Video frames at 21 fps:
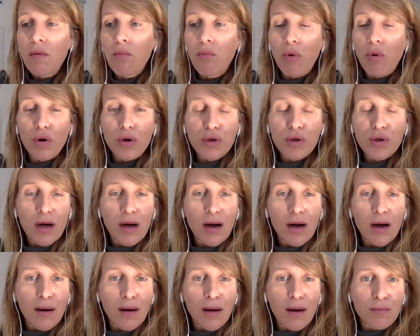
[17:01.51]
more,
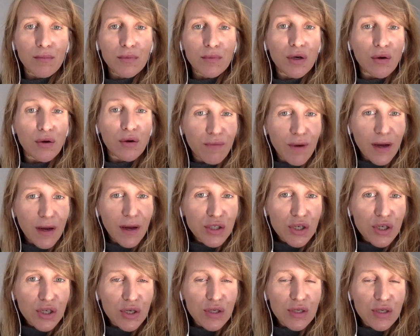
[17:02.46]

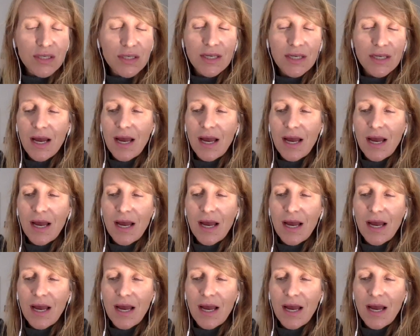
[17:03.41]
ventures,